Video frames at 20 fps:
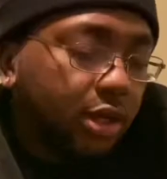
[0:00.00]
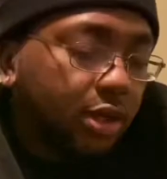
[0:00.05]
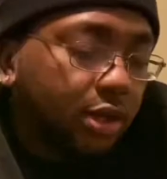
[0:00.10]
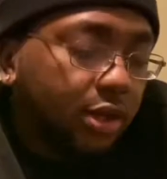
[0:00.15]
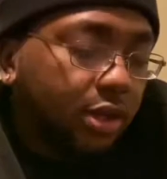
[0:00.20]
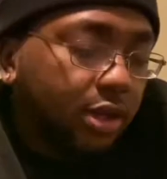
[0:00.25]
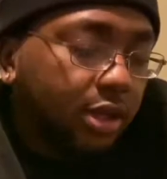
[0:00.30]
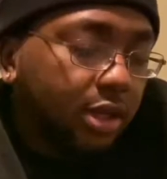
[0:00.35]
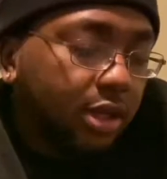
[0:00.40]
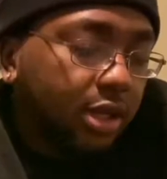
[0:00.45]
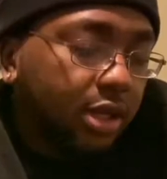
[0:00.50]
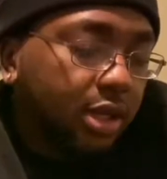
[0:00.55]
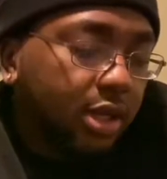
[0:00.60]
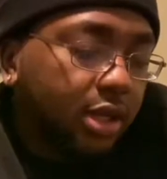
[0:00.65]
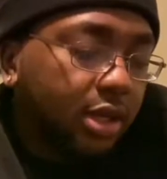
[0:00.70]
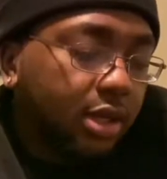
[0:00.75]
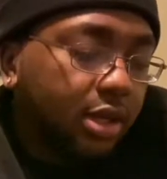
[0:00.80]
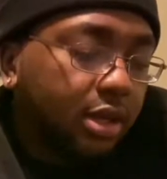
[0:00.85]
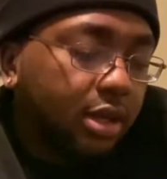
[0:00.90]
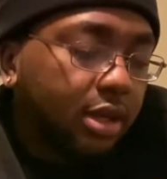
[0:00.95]
know what I mean?
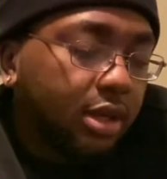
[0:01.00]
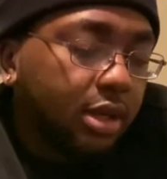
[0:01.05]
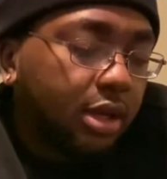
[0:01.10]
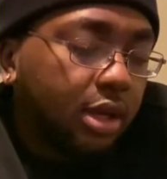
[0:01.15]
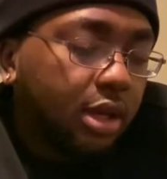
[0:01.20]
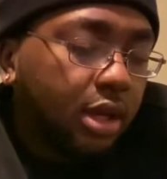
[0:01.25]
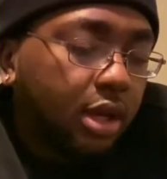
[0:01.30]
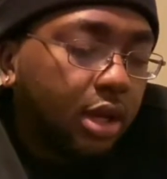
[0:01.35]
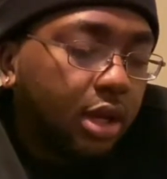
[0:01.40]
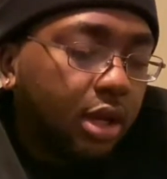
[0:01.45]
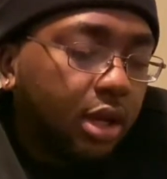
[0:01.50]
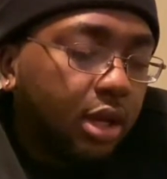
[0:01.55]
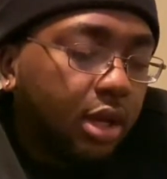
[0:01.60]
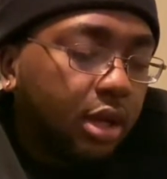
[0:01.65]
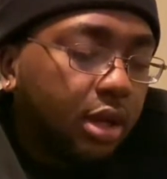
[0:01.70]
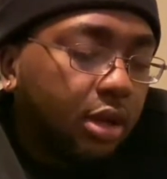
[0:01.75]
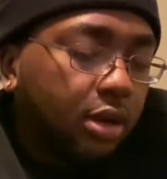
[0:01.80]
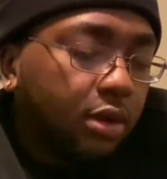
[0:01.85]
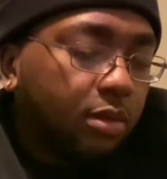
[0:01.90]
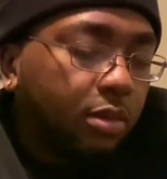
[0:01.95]

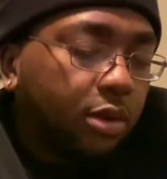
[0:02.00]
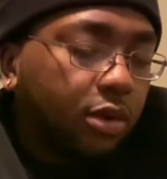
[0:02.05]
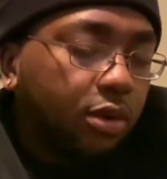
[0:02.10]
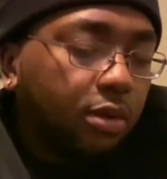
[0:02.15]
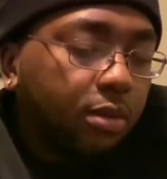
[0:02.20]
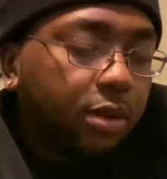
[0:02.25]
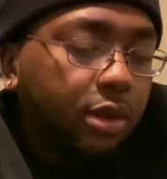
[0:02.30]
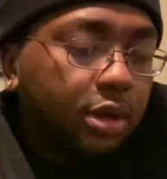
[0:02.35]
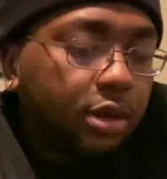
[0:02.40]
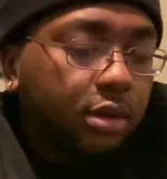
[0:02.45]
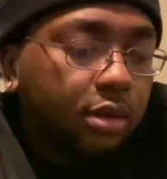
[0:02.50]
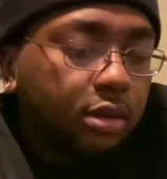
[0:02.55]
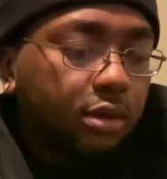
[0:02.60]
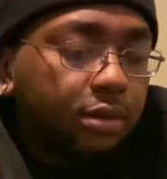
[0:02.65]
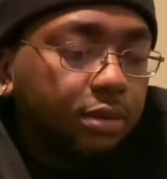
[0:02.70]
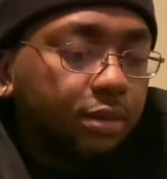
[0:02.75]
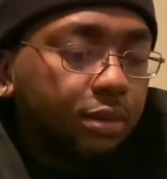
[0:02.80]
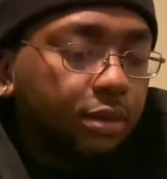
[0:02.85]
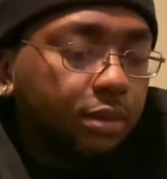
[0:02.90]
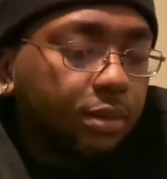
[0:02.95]
The motor bell, you
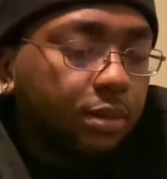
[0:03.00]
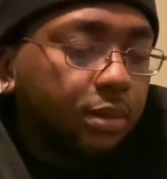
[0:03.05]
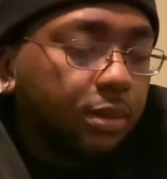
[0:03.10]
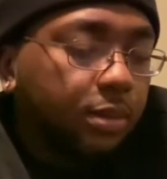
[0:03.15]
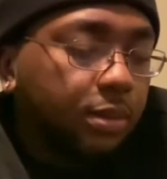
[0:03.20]
feel me?